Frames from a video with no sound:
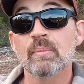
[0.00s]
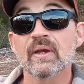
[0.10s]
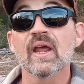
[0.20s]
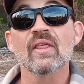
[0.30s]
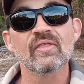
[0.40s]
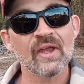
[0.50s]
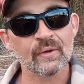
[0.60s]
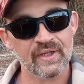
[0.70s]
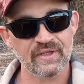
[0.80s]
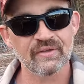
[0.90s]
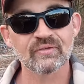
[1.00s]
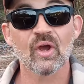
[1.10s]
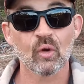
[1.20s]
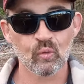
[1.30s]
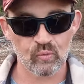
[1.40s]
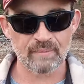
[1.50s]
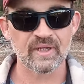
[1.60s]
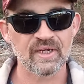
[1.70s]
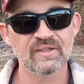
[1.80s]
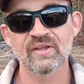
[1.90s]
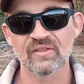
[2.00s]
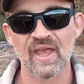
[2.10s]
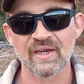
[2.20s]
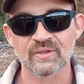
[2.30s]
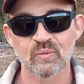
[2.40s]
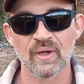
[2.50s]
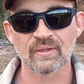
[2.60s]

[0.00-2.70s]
But there is a remedy to that as